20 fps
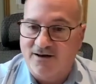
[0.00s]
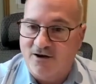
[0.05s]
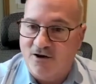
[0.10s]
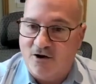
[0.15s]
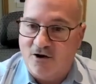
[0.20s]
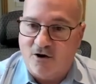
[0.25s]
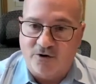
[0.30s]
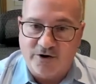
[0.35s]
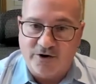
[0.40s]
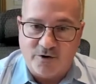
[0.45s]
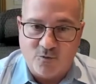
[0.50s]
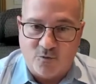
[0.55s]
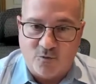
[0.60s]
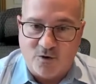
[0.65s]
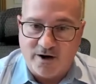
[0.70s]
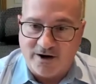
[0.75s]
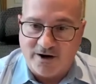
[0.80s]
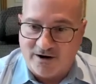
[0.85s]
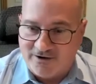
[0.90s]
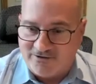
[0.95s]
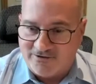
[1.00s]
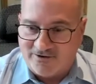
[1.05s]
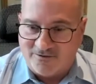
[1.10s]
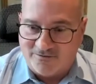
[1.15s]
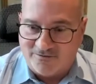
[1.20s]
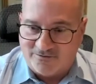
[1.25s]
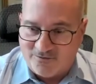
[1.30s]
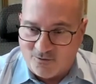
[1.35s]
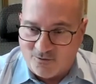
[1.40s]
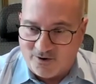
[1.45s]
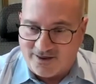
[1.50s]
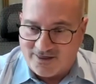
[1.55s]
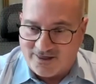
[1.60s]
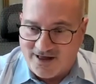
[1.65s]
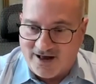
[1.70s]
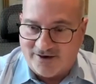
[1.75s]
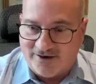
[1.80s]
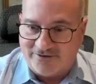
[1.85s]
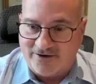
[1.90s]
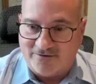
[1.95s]
only
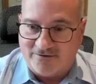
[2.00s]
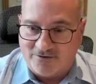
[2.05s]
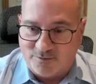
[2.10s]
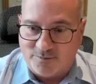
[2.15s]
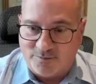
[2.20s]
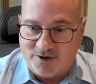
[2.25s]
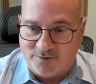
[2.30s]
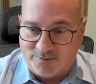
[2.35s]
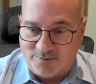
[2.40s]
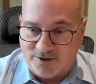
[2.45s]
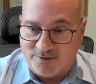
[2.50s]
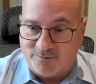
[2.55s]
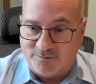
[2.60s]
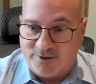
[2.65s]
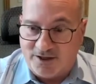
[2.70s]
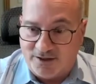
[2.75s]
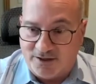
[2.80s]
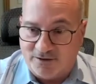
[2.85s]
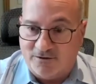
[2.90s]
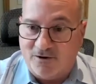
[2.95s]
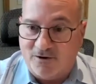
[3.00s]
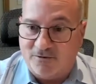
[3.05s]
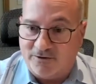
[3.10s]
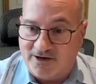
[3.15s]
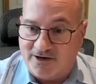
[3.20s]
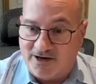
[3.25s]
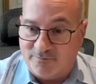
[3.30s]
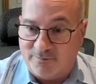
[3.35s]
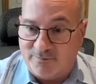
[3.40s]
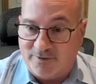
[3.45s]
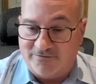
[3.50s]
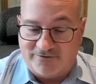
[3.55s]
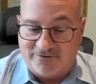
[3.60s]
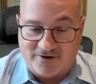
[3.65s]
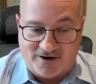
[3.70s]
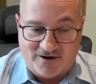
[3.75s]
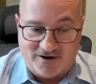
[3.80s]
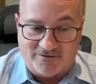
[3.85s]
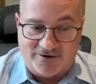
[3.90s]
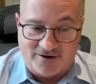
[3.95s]
140,000 of the PPP loan can be
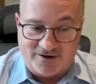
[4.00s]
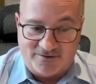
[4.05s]
forgiven.